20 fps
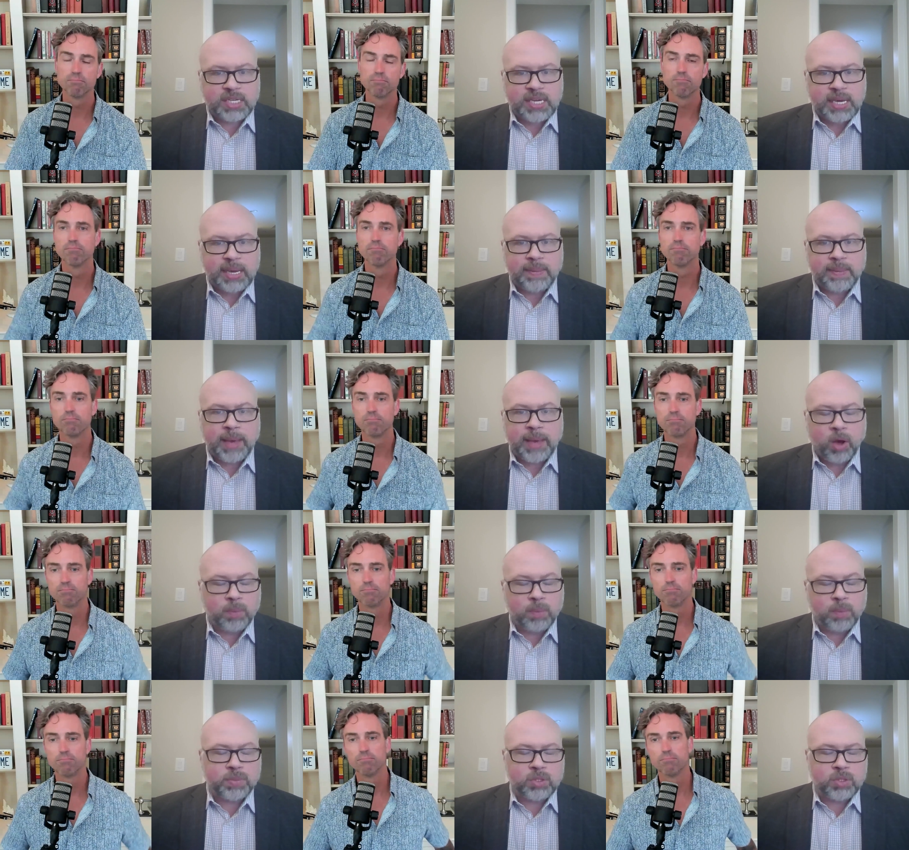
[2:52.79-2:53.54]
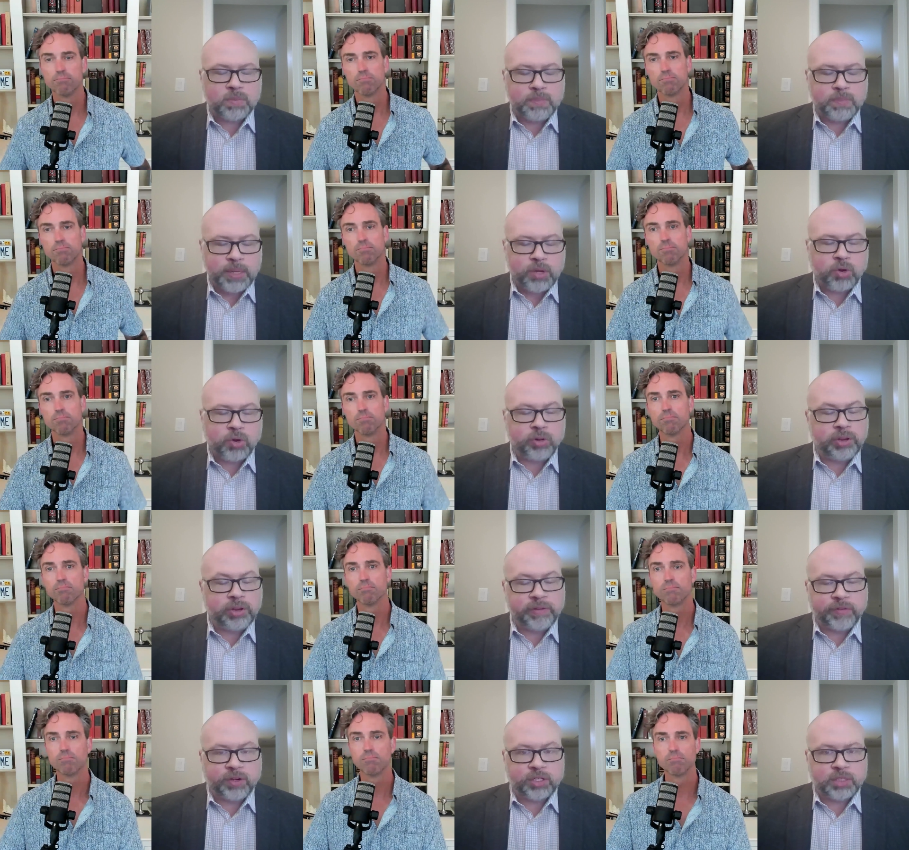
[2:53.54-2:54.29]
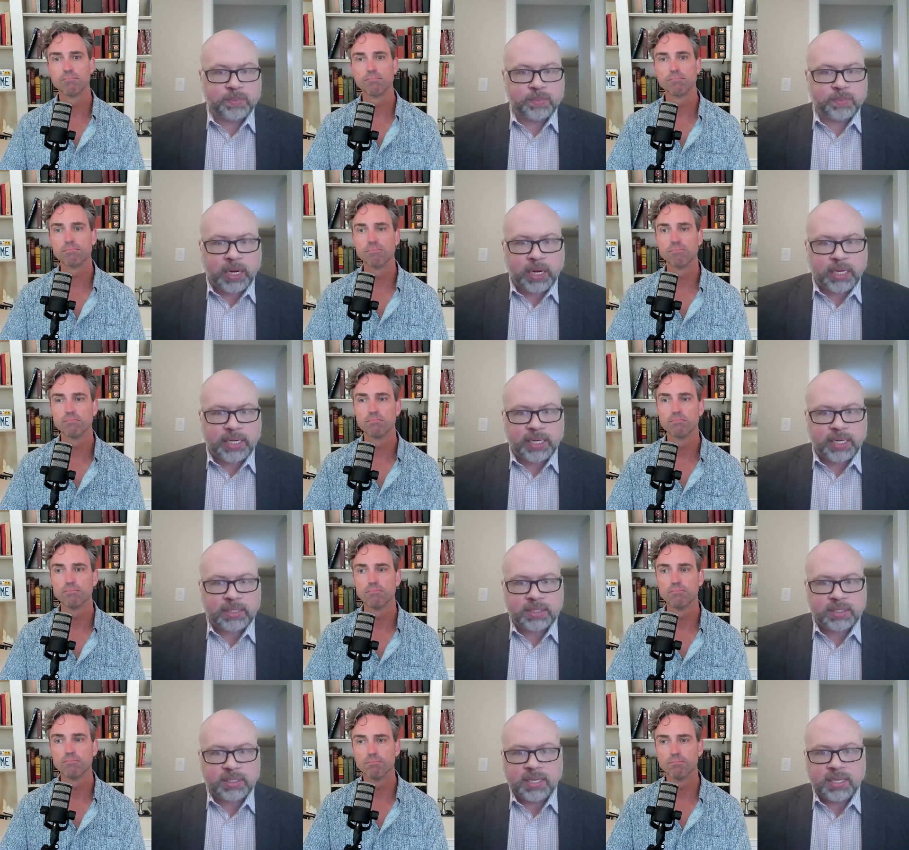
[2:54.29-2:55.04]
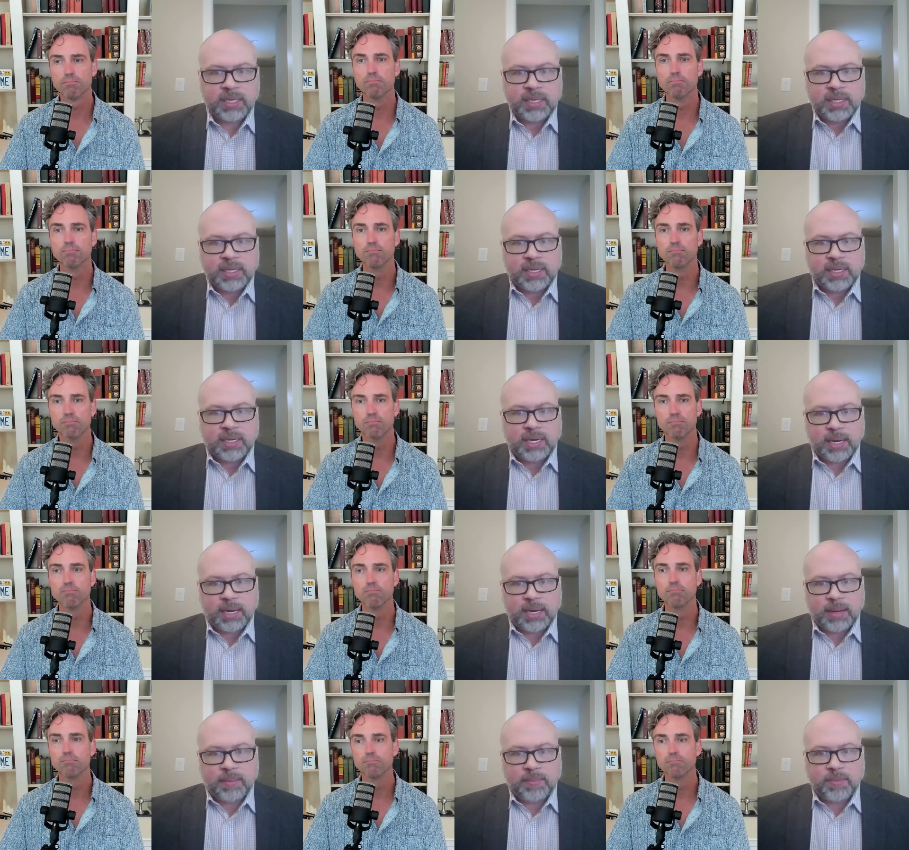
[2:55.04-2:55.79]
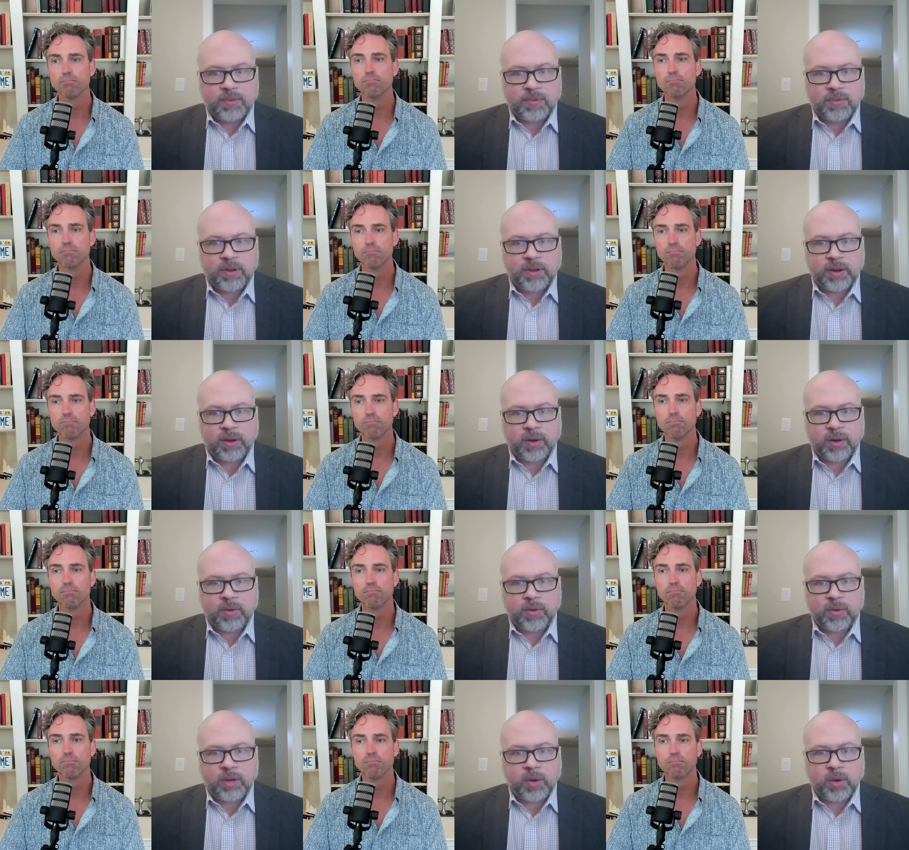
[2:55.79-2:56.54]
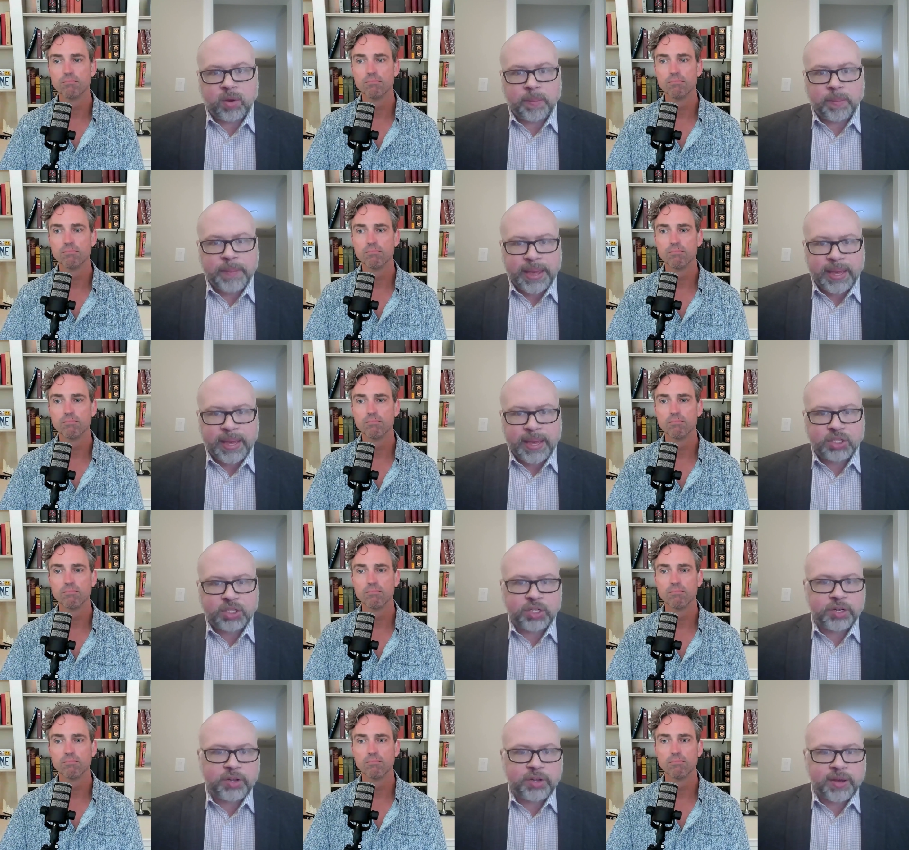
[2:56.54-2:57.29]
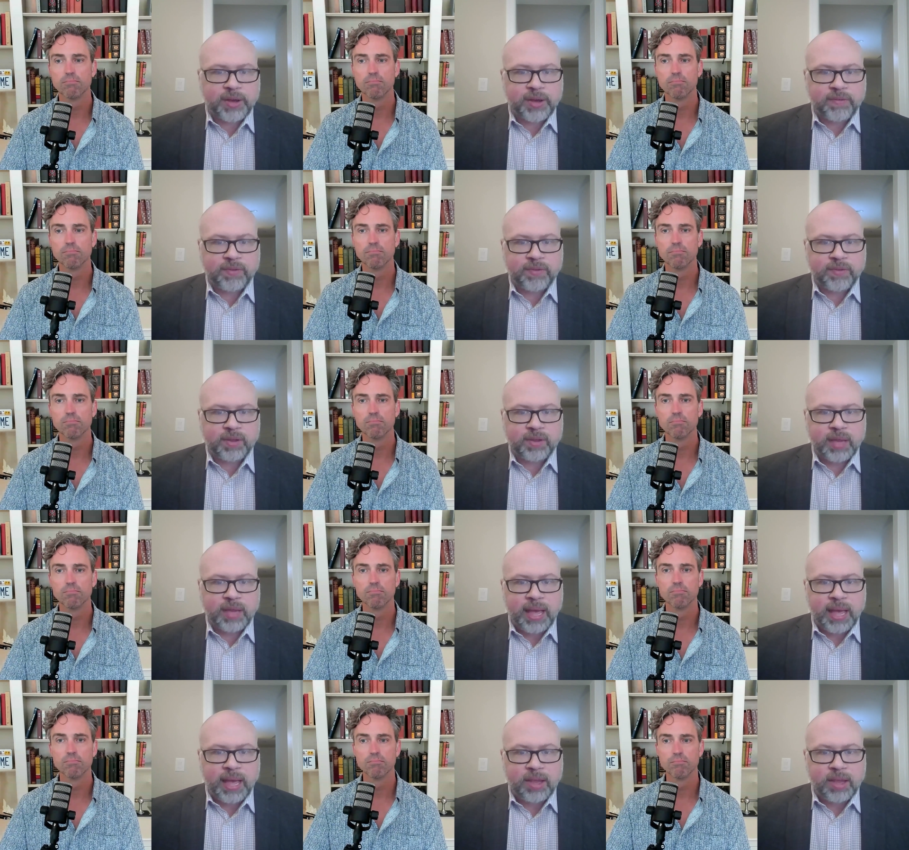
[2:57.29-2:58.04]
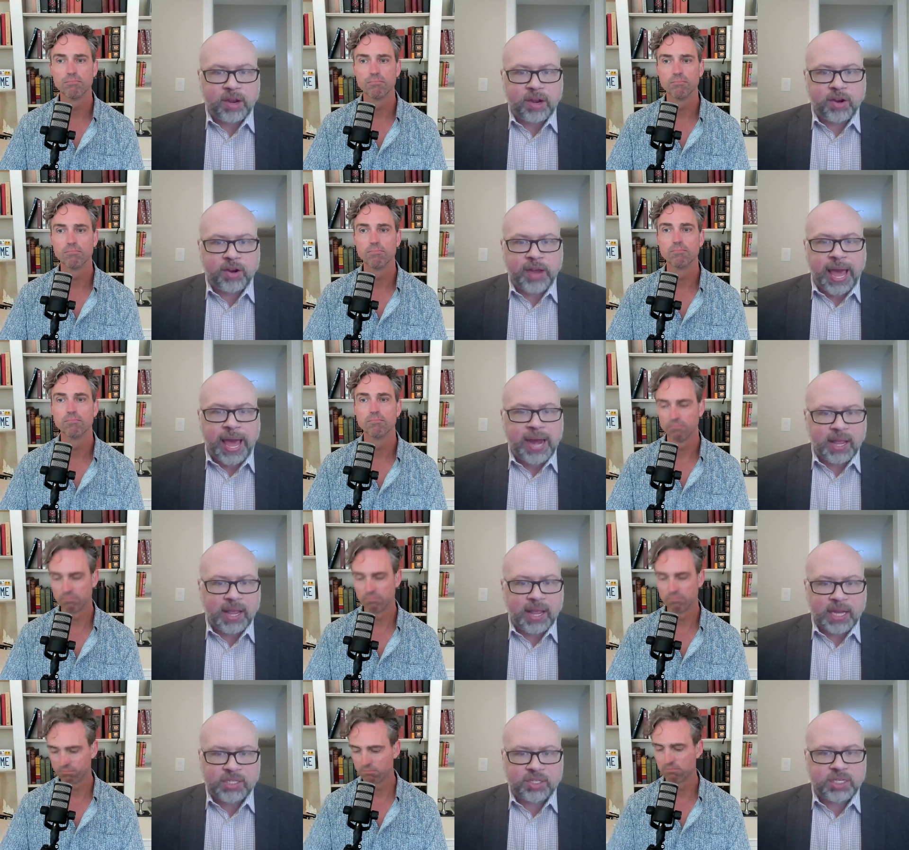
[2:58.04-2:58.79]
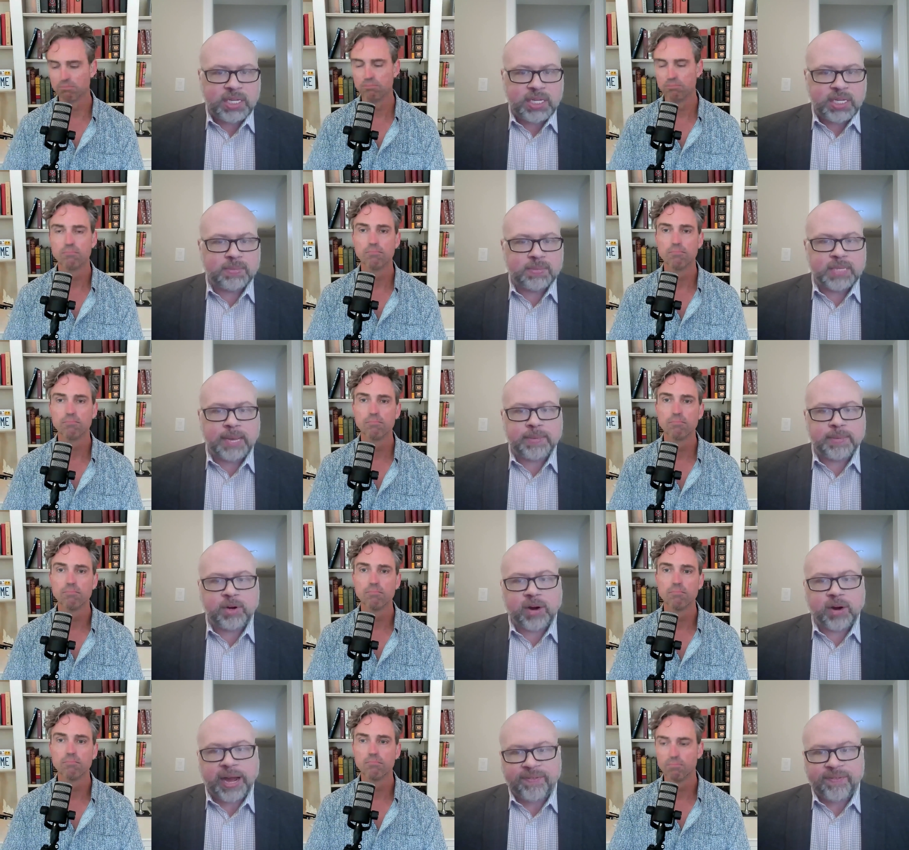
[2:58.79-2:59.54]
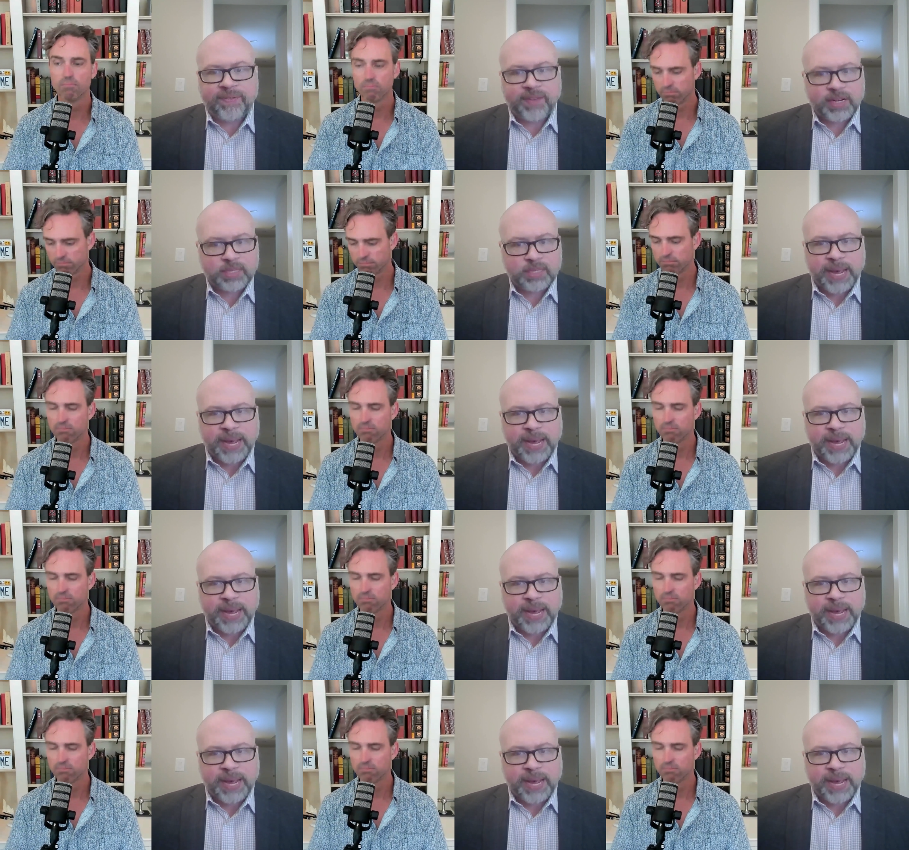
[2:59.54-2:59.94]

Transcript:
Speaker 1: team helps you build diverse products. Um, so, you know, making sure you have, you analyze your team's demographics,